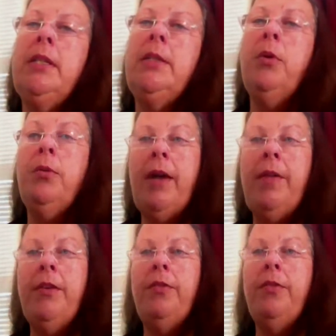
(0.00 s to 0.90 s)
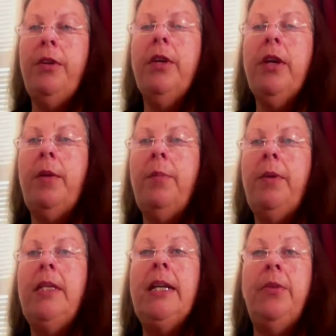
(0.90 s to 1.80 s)
more revenue for your company
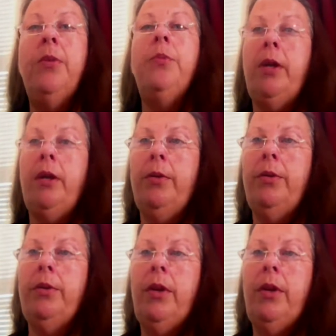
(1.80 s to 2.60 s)
down the road.